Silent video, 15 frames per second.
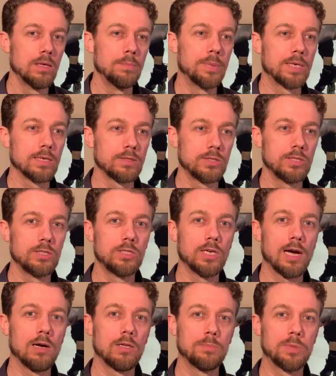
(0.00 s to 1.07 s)
Because
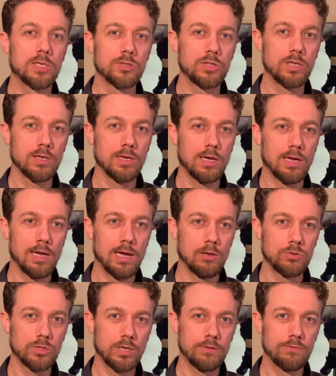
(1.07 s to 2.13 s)
the
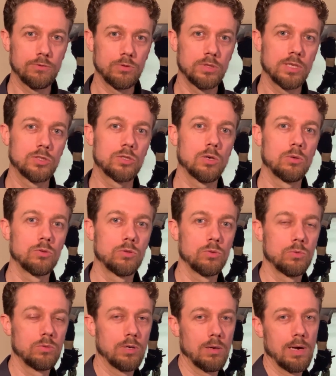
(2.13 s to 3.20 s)
outside foot that's going
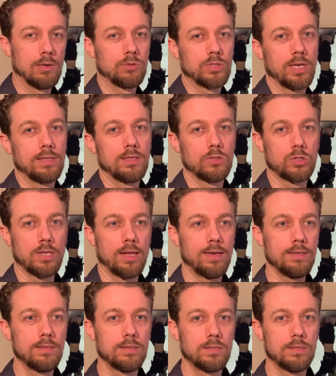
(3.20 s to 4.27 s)
to go outside and
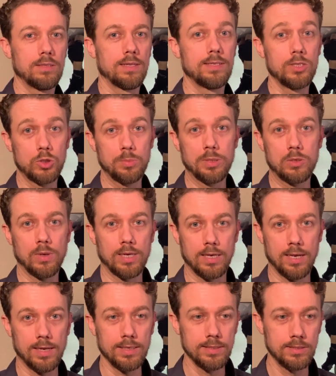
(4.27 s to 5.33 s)
slide, that needs to be quite
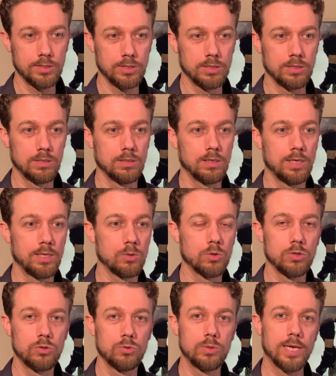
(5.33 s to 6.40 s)
light in
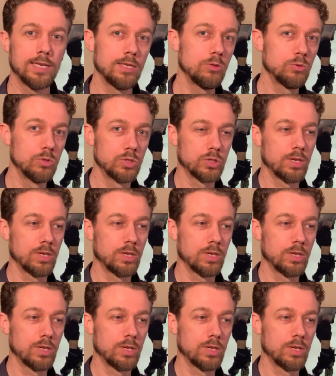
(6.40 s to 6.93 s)
order to get into the